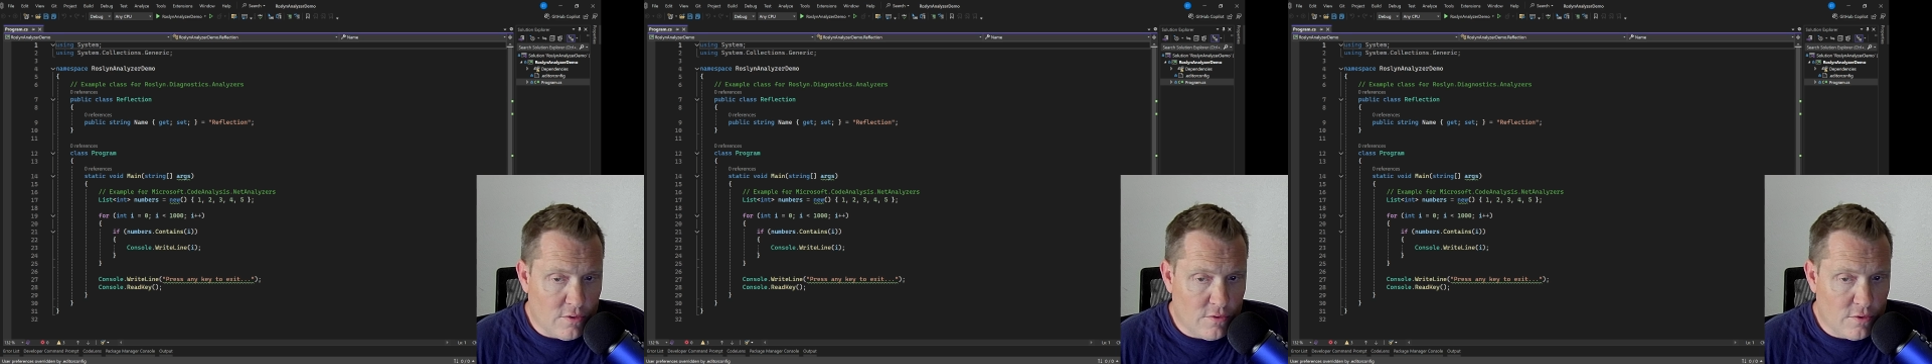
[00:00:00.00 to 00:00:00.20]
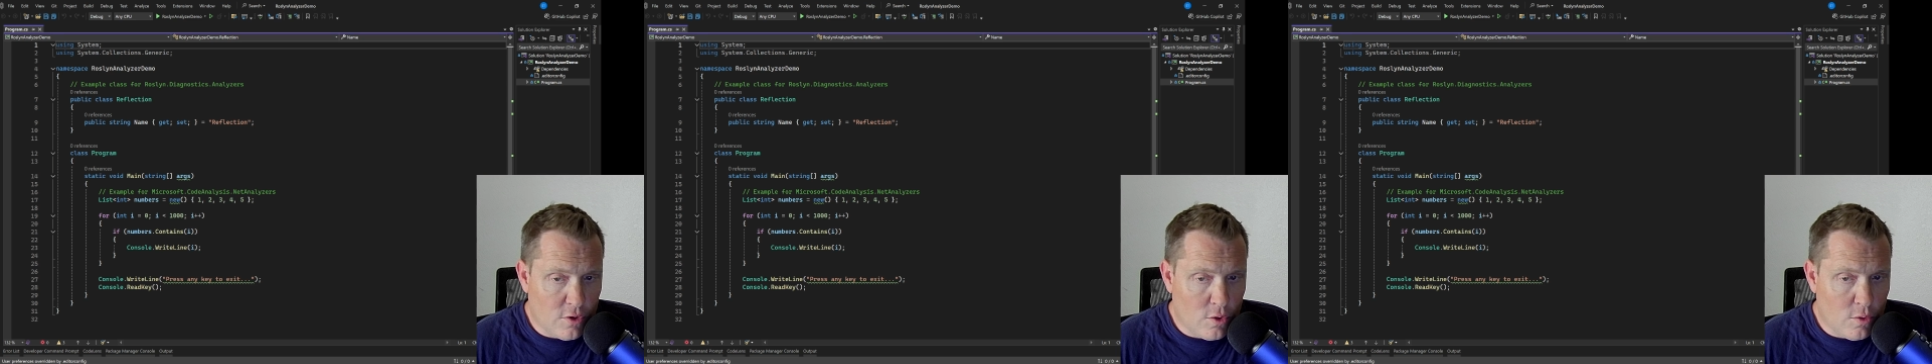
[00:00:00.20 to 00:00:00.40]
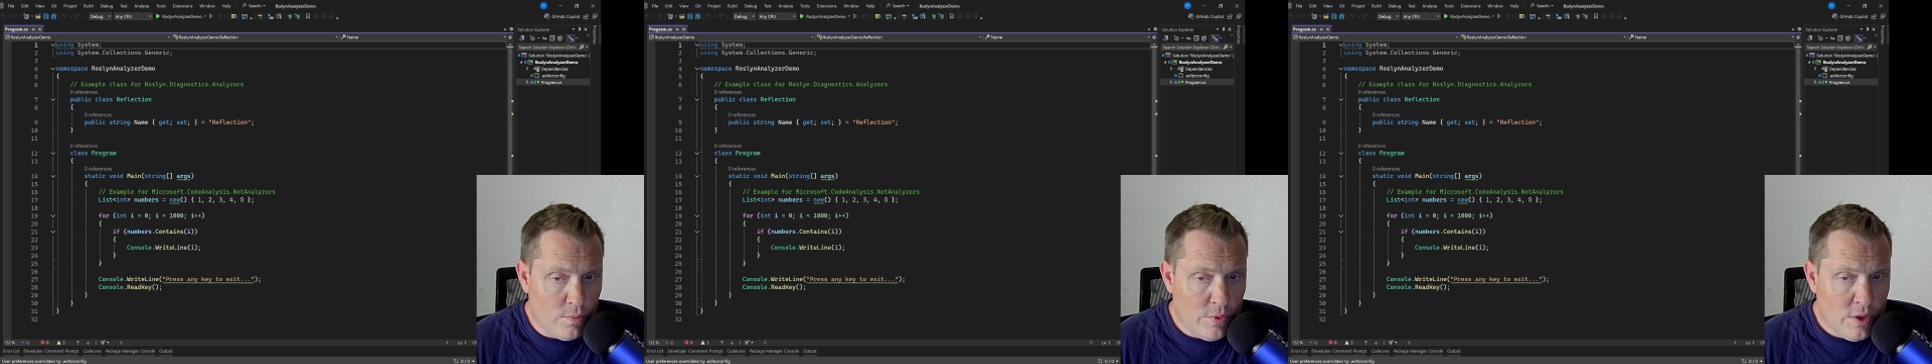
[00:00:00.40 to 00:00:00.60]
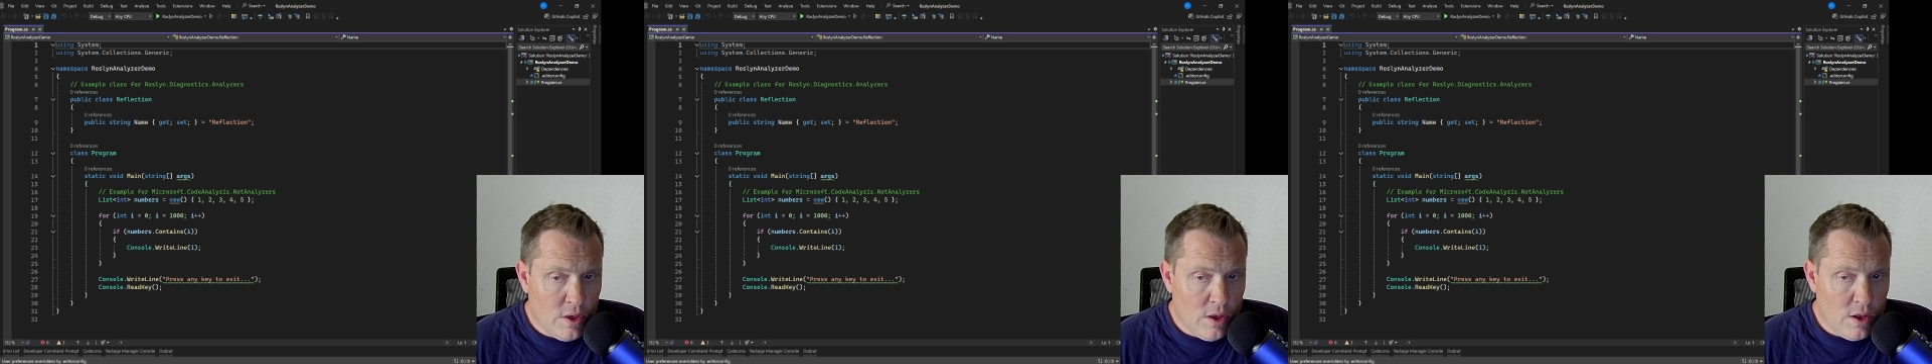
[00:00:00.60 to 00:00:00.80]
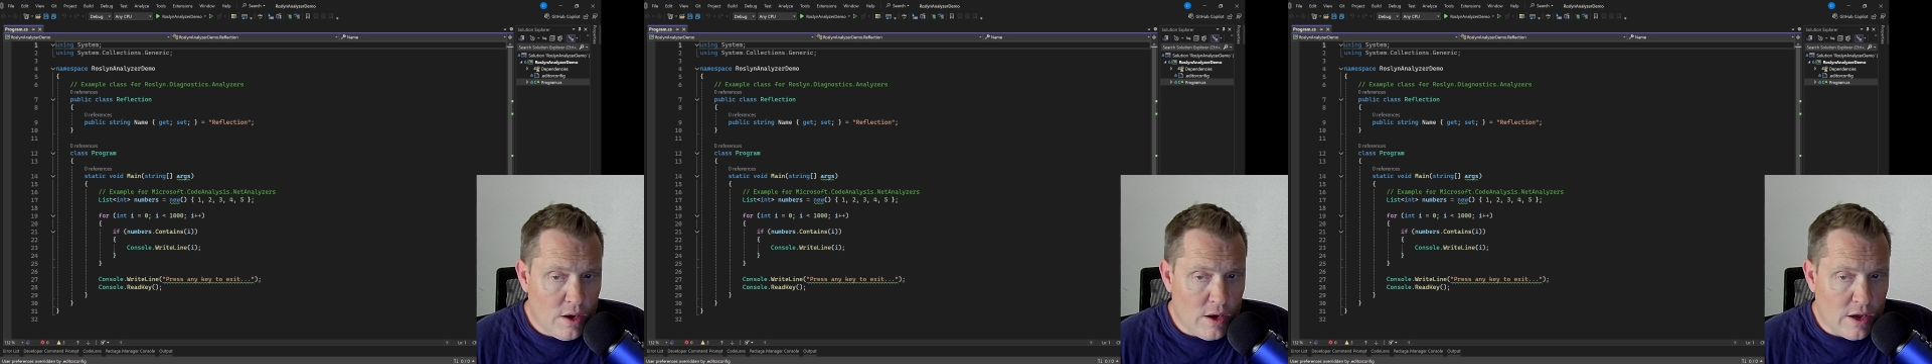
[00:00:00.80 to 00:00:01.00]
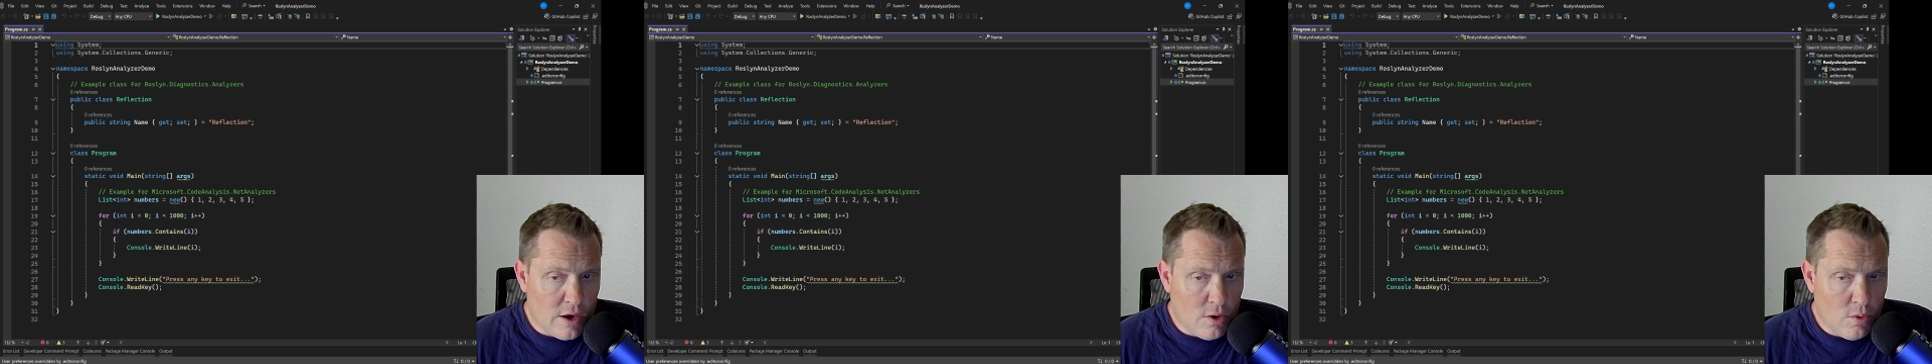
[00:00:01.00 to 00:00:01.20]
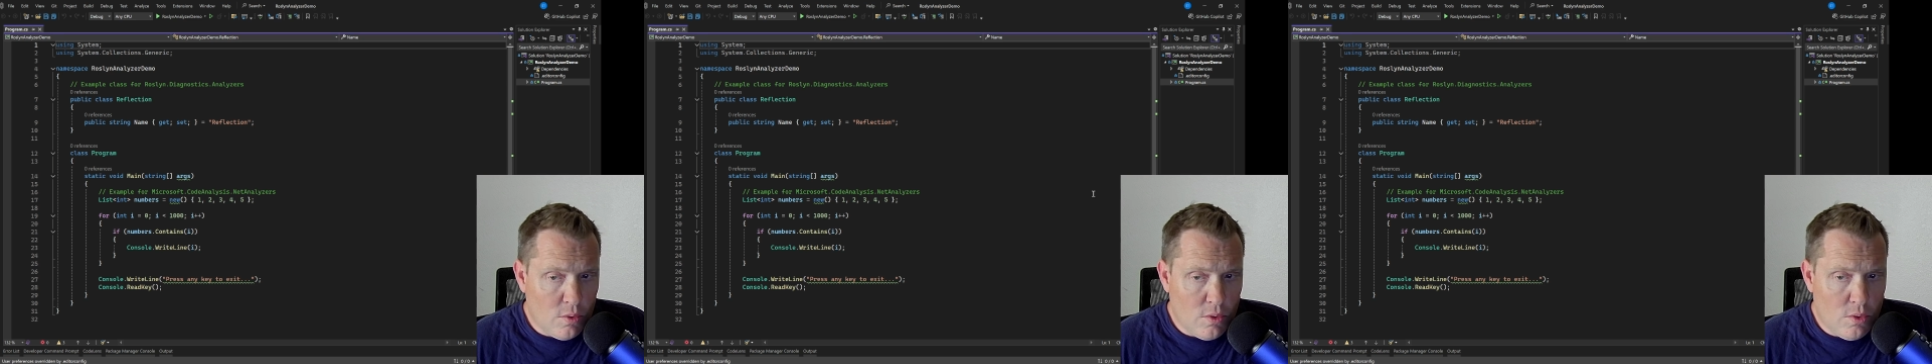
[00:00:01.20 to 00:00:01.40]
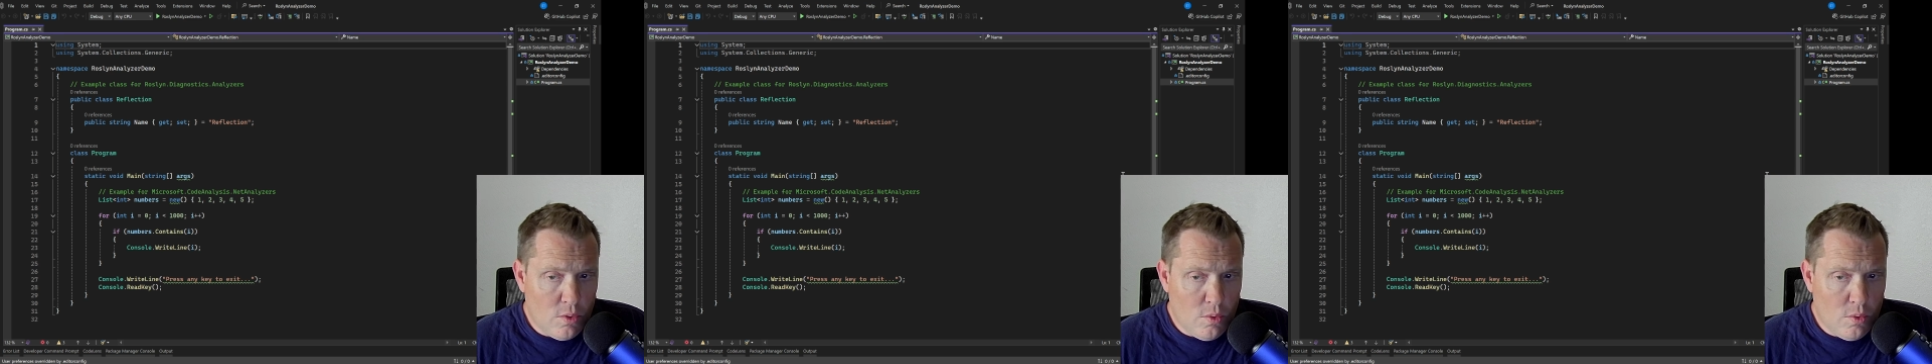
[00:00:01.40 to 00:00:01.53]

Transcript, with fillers: So now